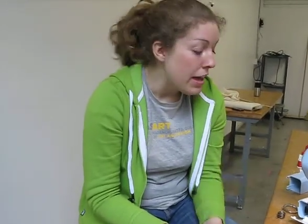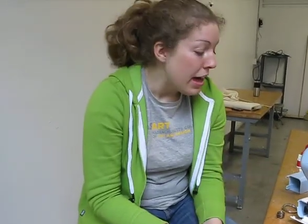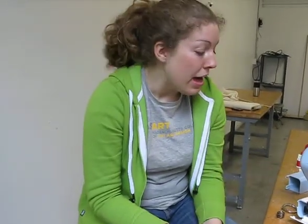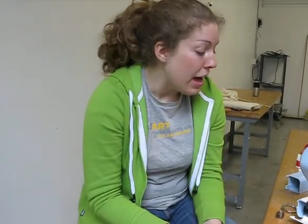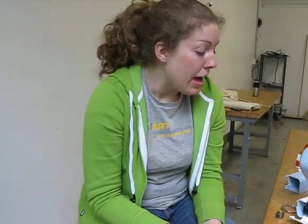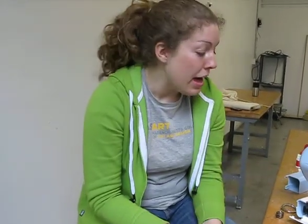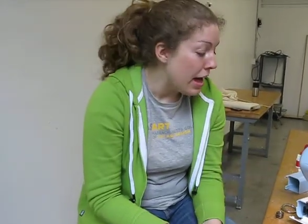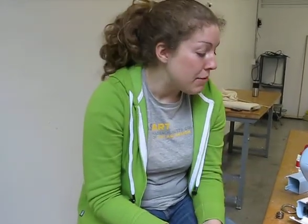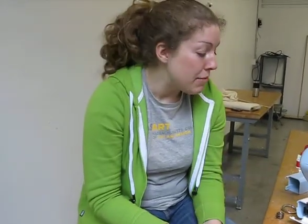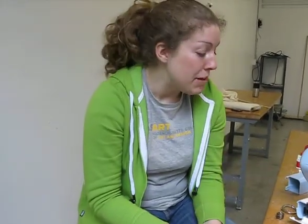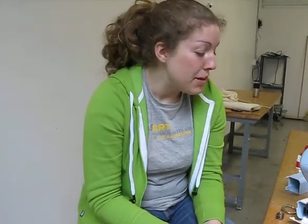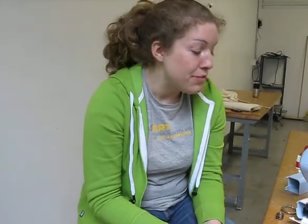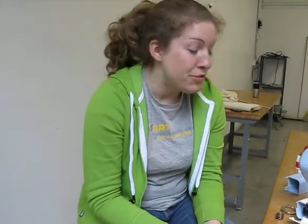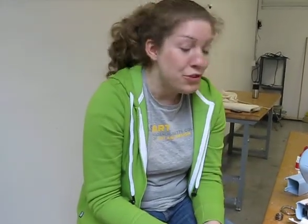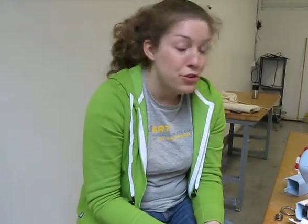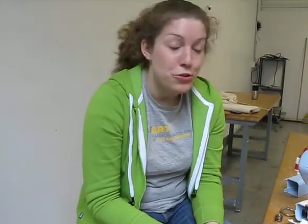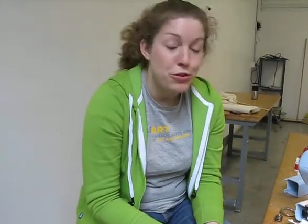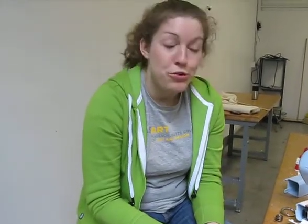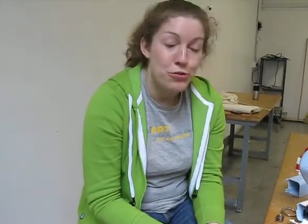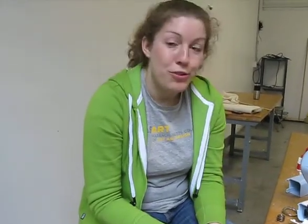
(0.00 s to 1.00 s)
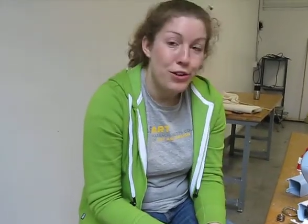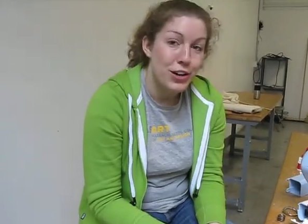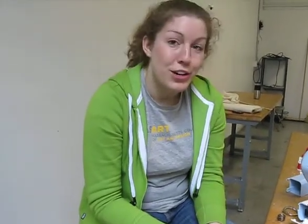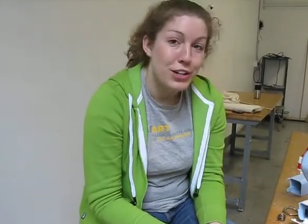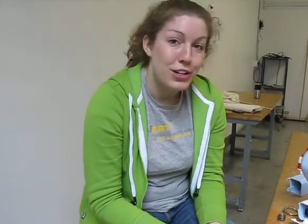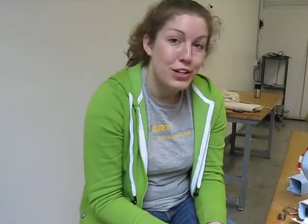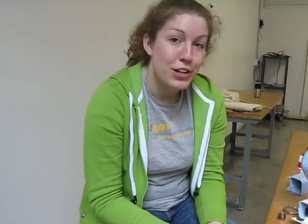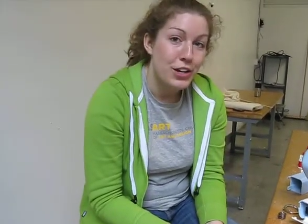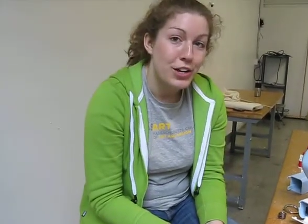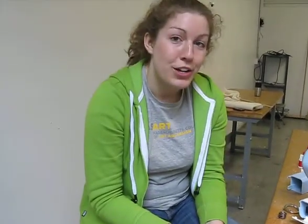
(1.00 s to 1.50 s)
If
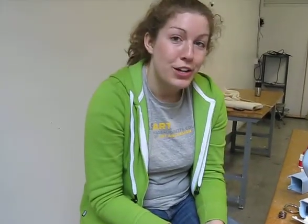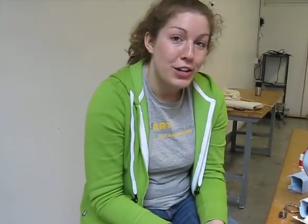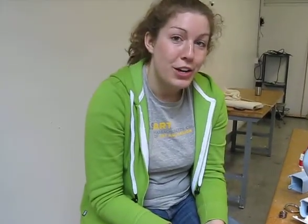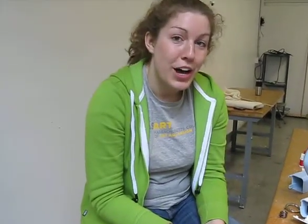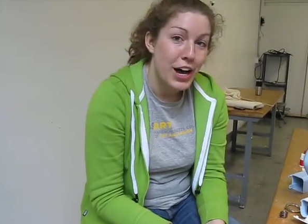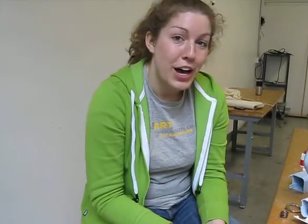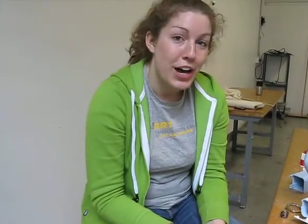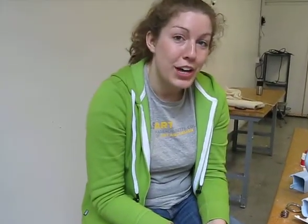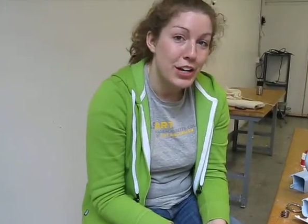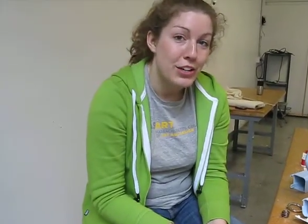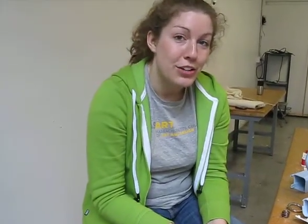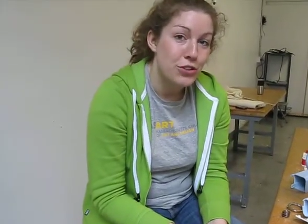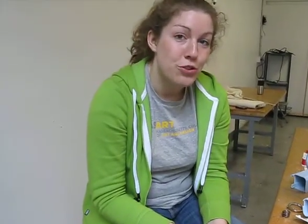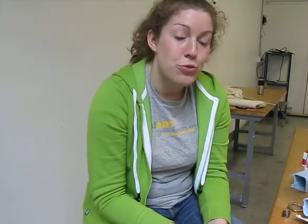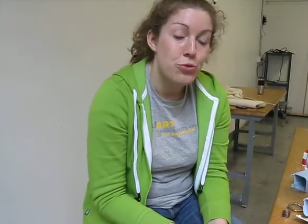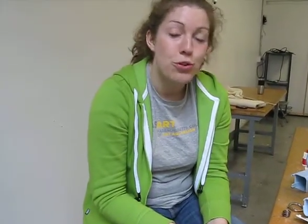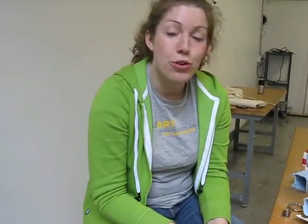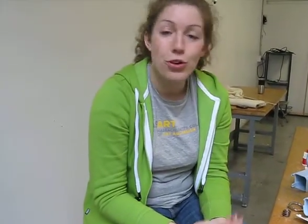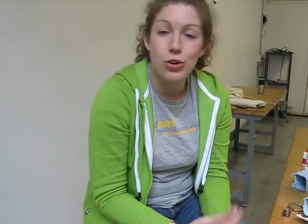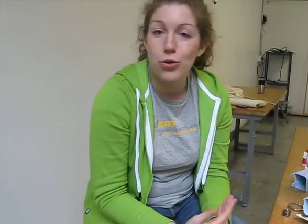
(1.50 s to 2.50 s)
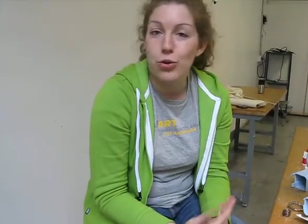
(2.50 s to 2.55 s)
you Google